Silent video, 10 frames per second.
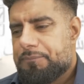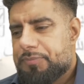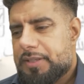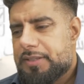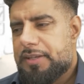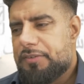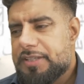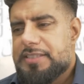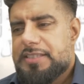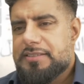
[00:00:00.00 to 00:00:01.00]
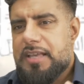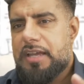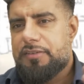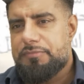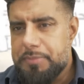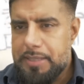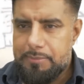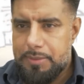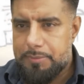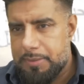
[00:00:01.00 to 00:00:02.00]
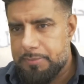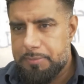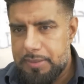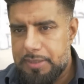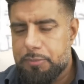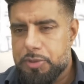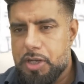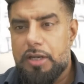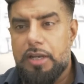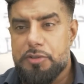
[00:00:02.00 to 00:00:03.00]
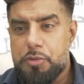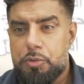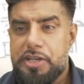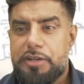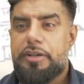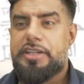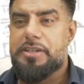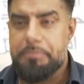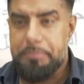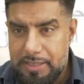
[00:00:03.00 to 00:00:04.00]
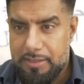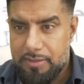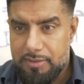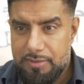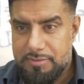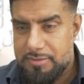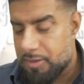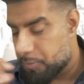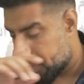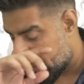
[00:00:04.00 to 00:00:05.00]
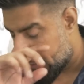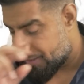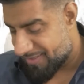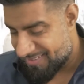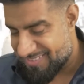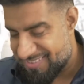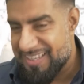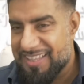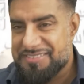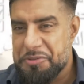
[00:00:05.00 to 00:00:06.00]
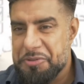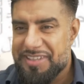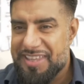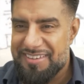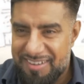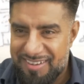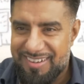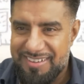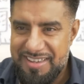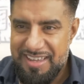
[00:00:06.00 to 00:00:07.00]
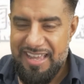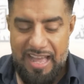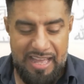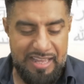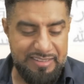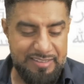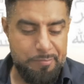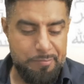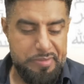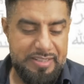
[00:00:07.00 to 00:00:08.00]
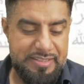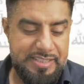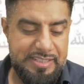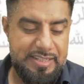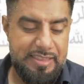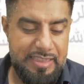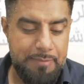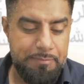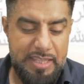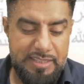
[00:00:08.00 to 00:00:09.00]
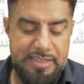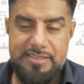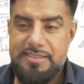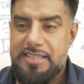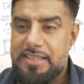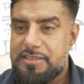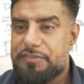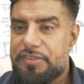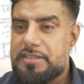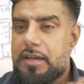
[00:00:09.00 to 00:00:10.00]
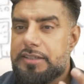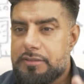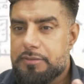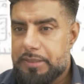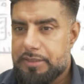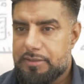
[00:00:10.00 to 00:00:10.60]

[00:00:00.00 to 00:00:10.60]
there is this kind of me, which I like to call Generation Me. So because that's what they are. And you see, to them, there's a sense of entitlement.